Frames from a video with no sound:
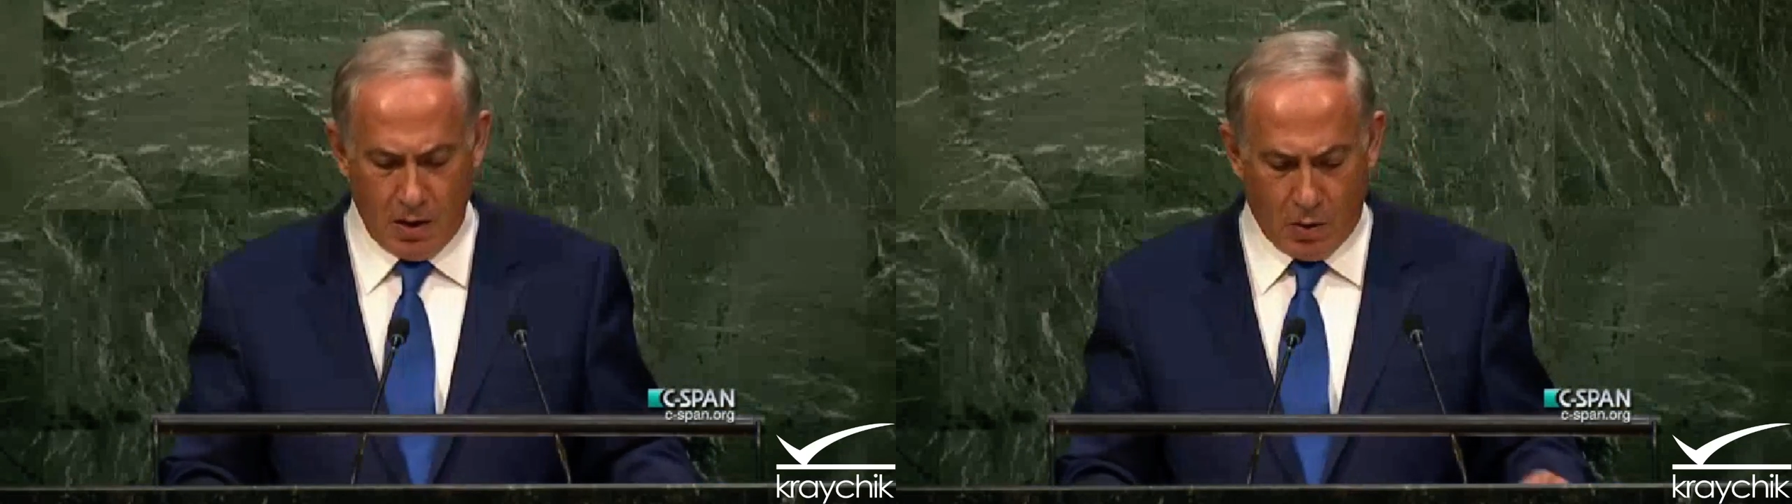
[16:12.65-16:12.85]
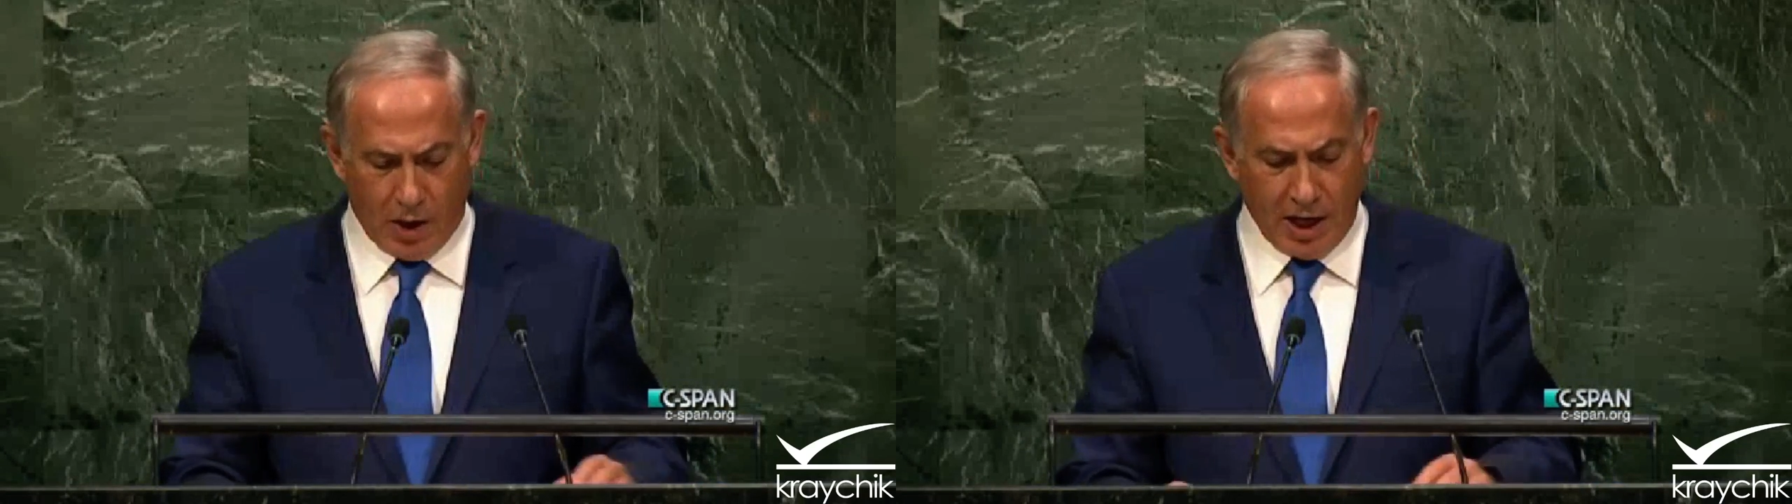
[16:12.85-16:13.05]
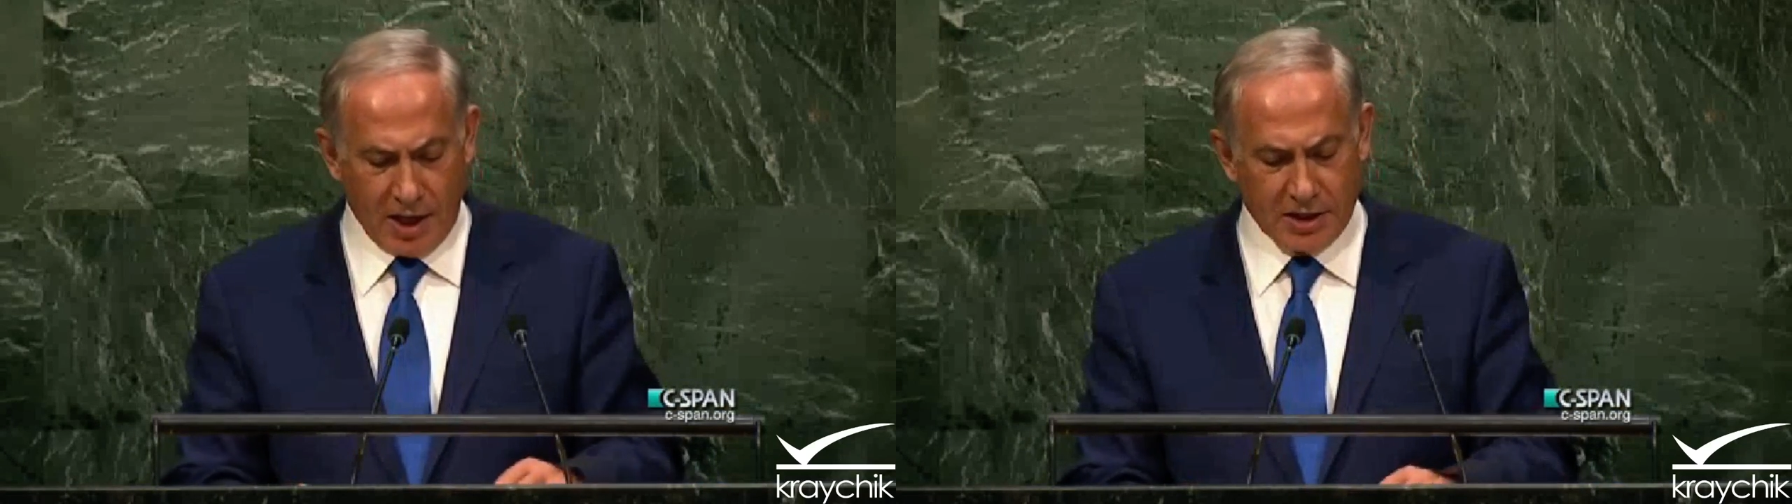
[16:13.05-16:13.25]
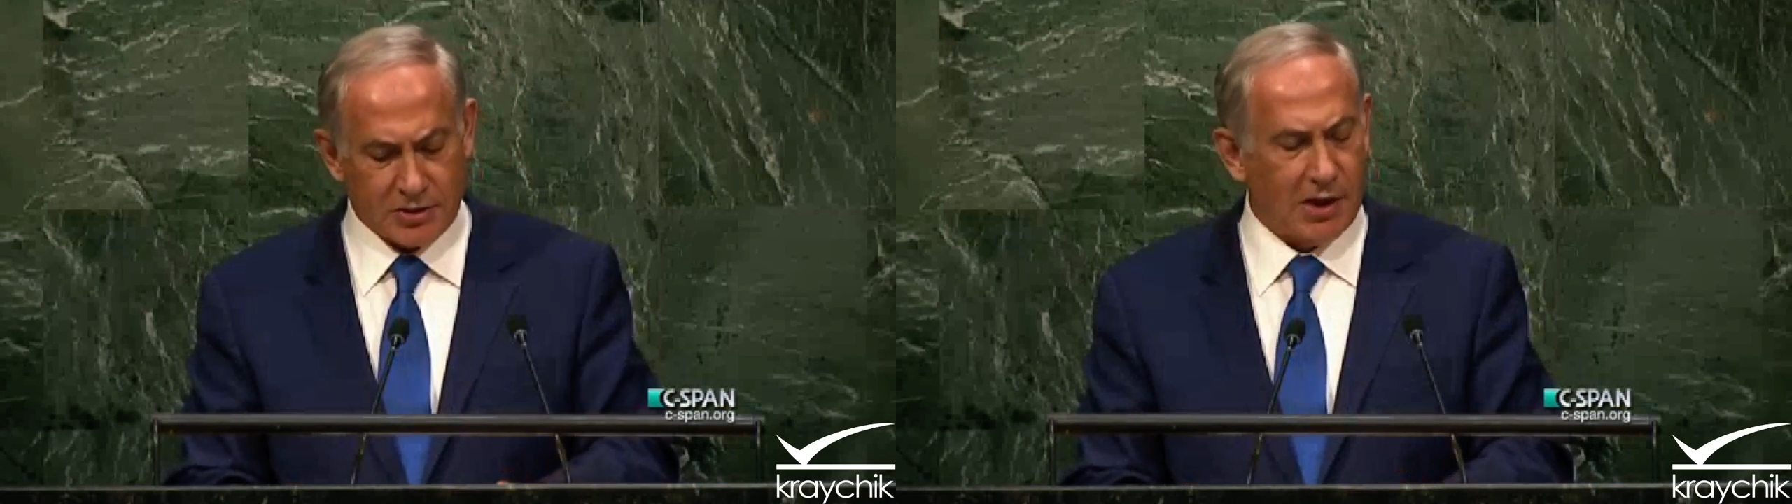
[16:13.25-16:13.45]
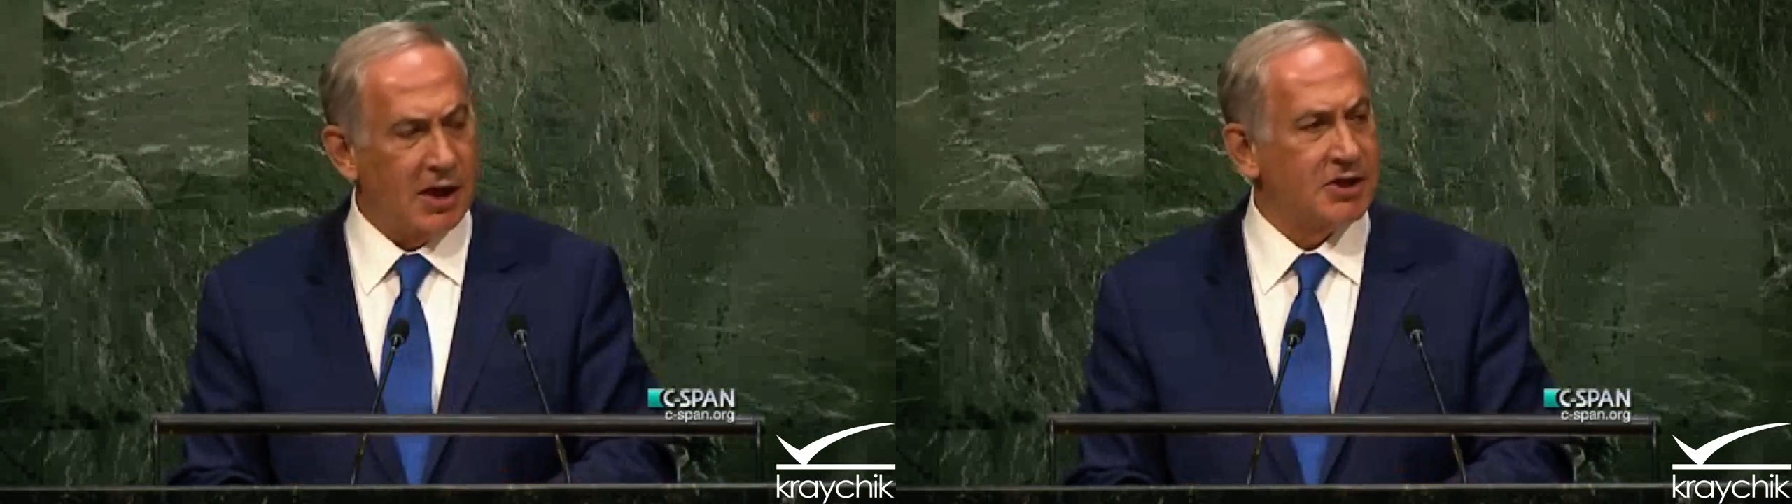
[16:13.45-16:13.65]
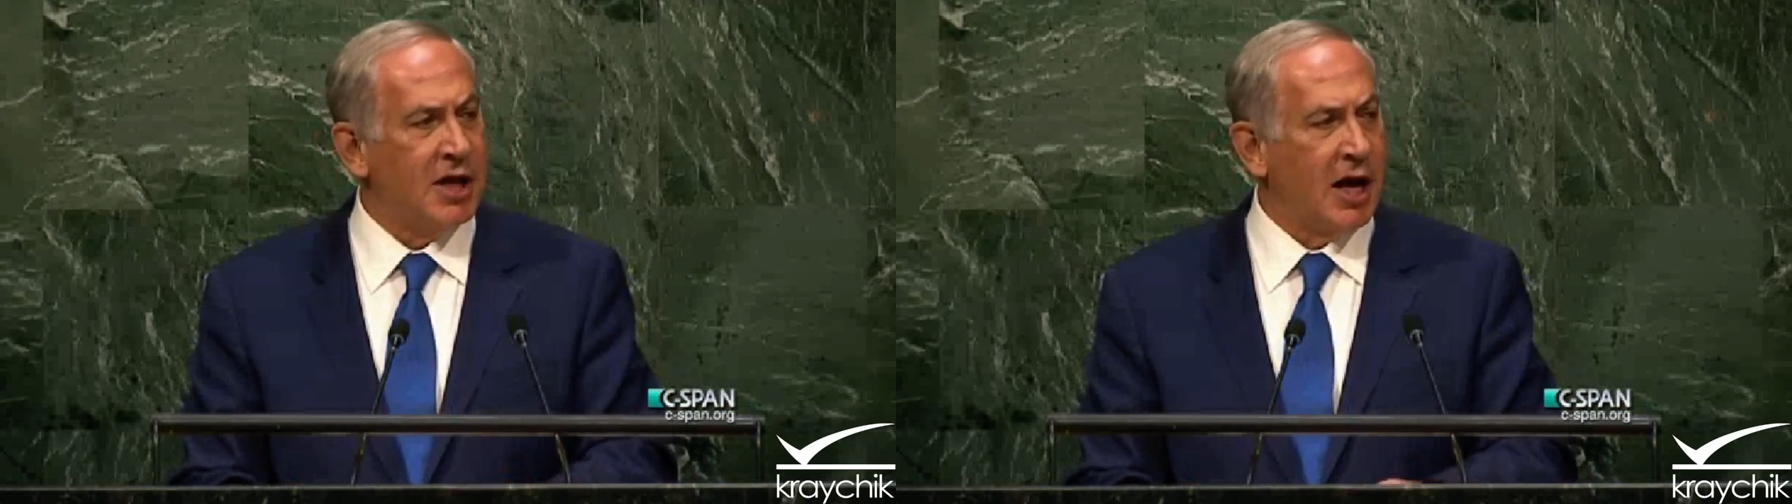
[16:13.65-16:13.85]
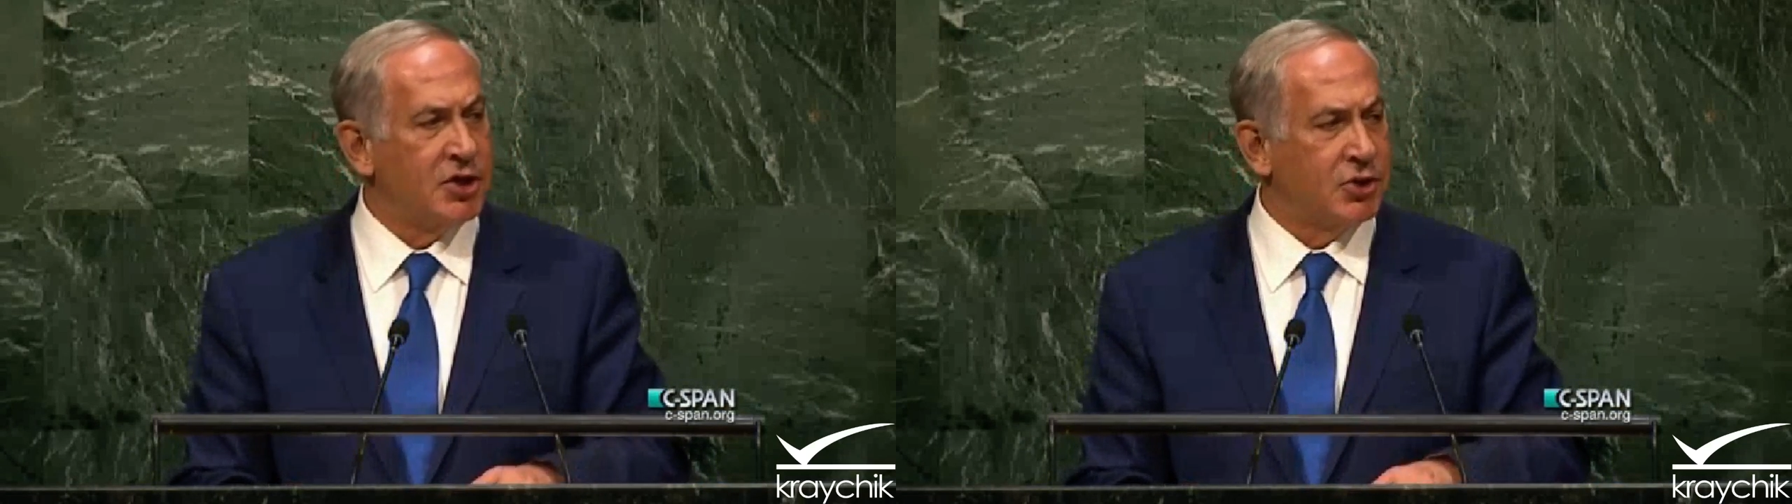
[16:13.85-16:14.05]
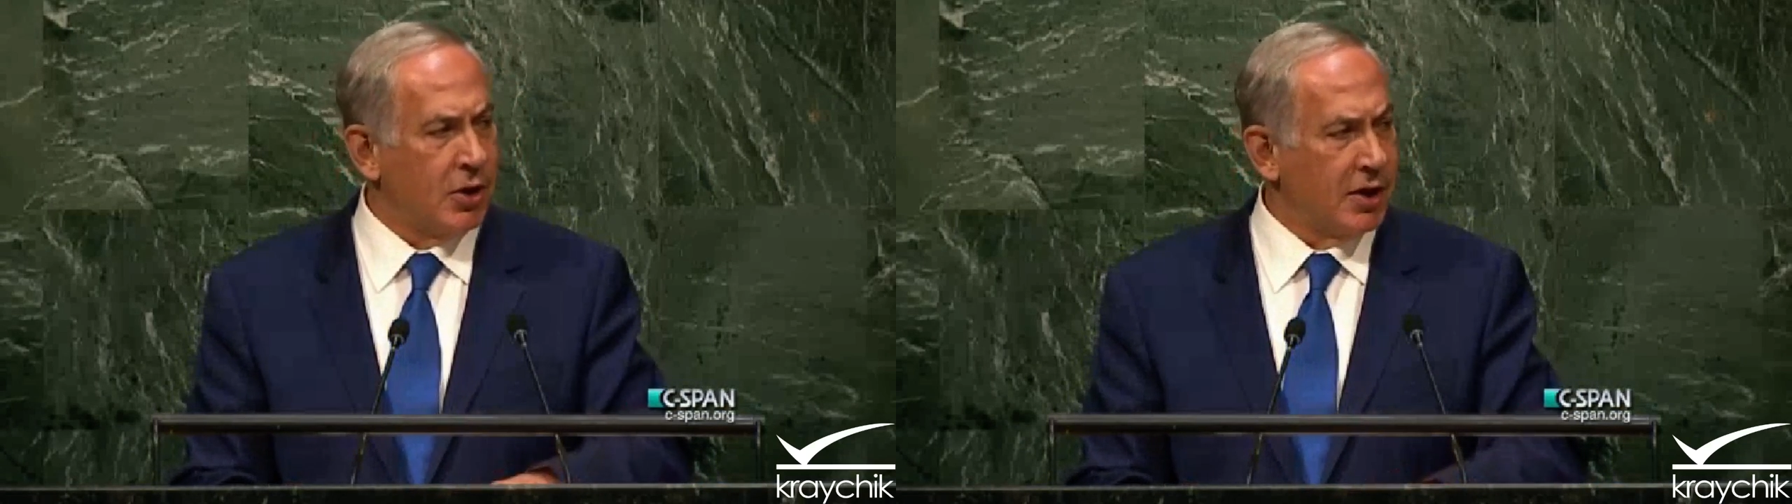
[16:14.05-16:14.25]
why Israel is not
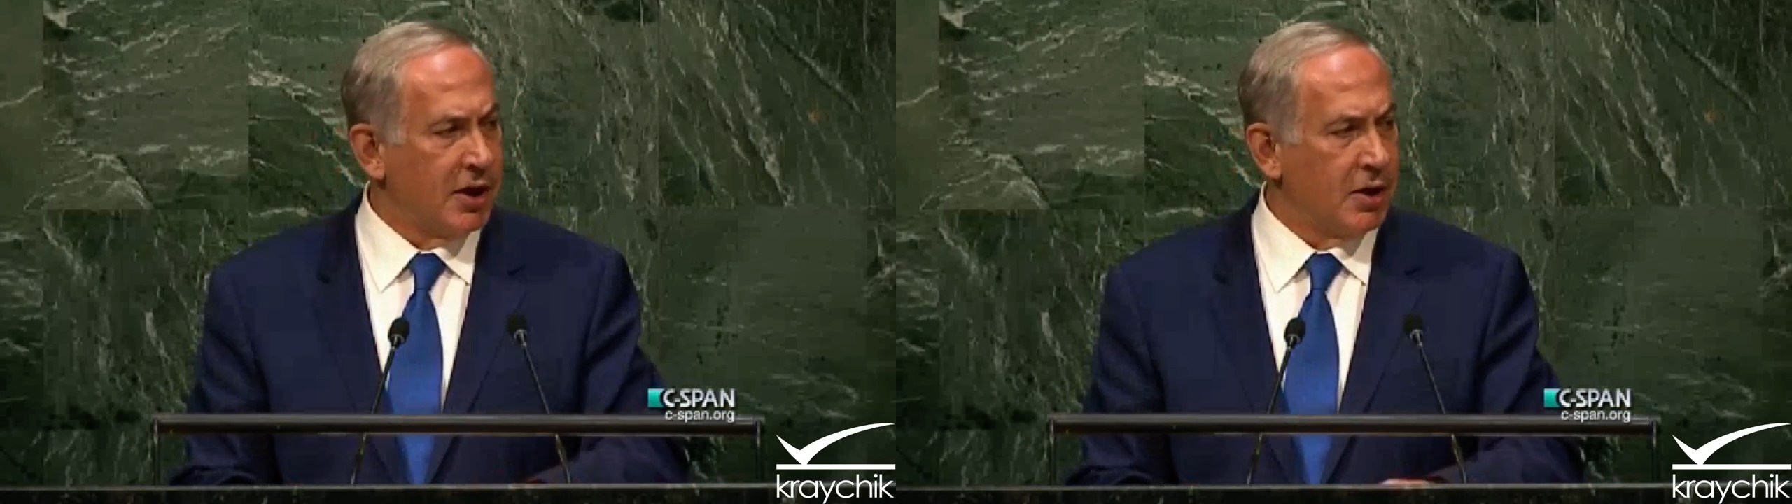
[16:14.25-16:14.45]
joining